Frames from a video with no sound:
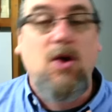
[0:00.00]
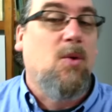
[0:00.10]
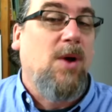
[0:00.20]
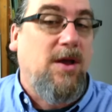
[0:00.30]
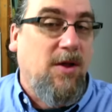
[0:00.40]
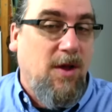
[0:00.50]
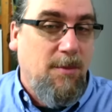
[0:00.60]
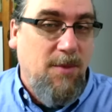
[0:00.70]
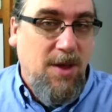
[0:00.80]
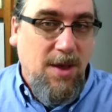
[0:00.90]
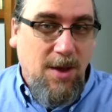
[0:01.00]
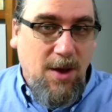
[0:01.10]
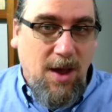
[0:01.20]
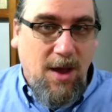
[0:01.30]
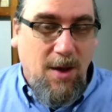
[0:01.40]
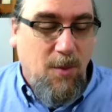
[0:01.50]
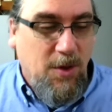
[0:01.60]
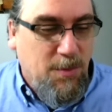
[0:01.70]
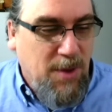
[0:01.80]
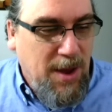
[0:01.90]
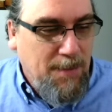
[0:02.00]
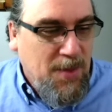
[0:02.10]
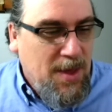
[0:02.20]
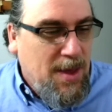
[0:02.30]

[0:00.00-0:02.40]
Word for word: curriculum uh, with me.